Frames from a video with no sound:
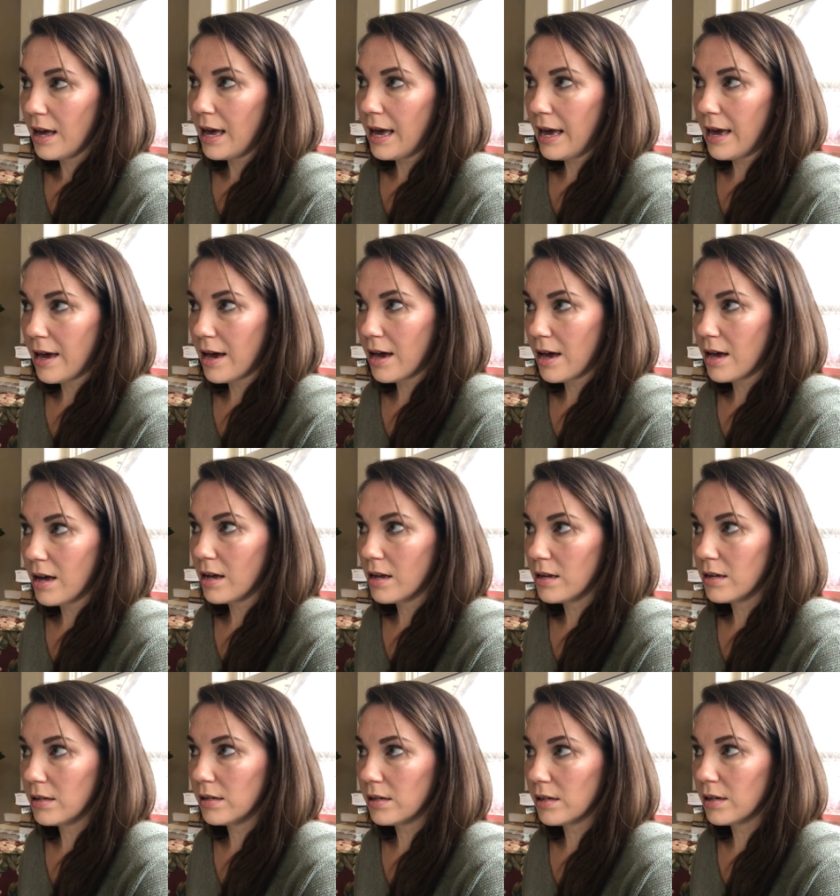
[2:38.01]

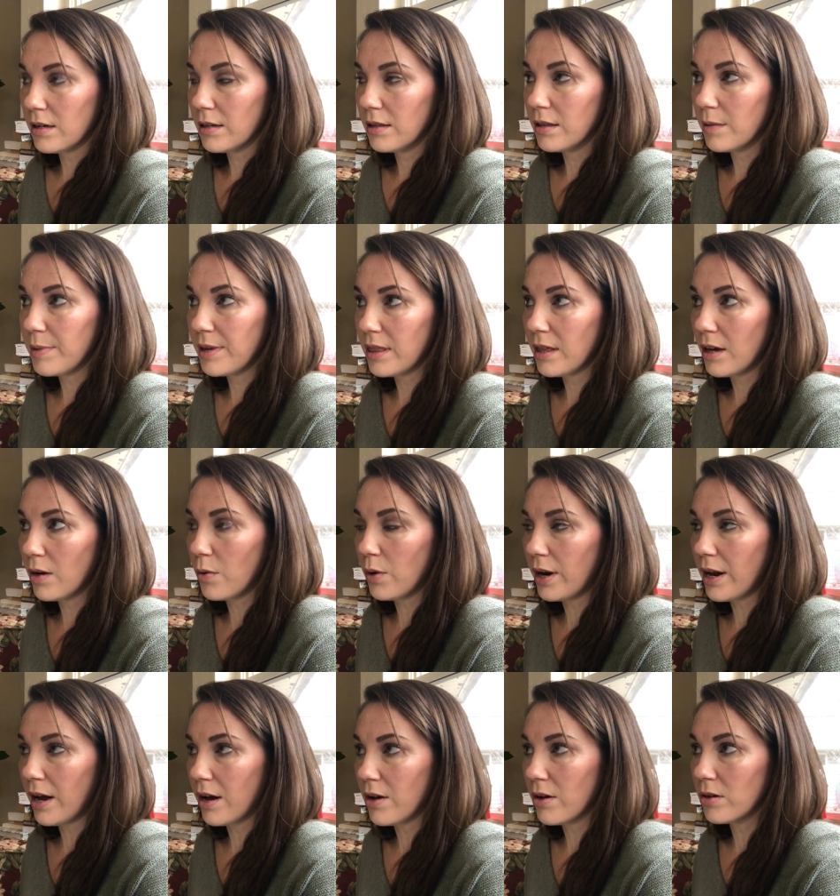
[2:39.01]
And let me think what
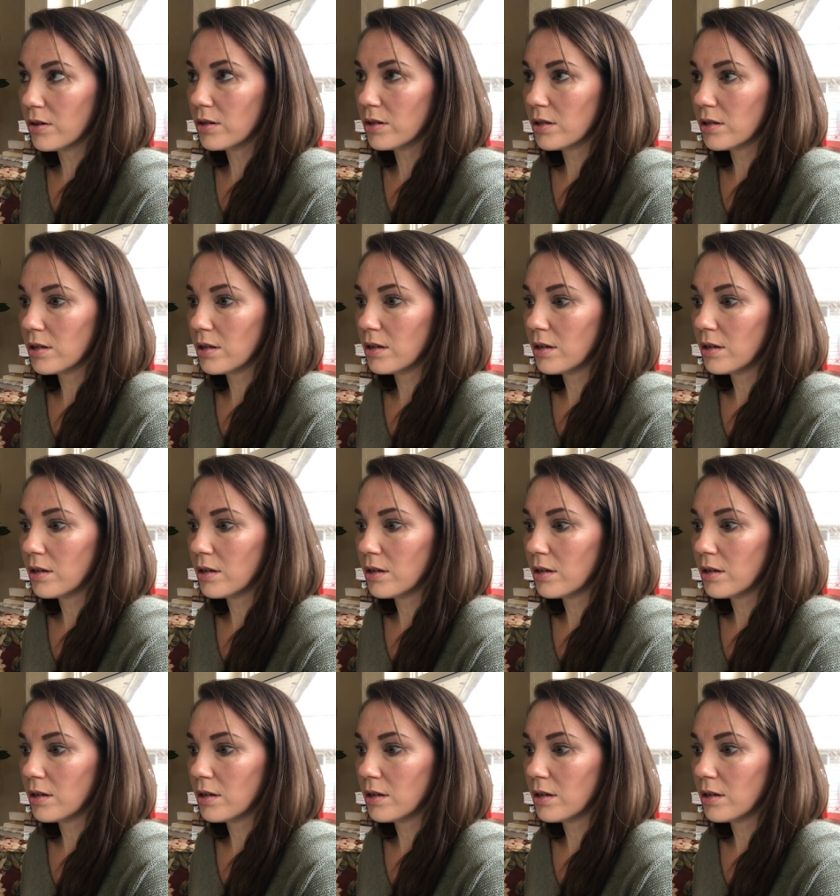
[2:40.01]
else.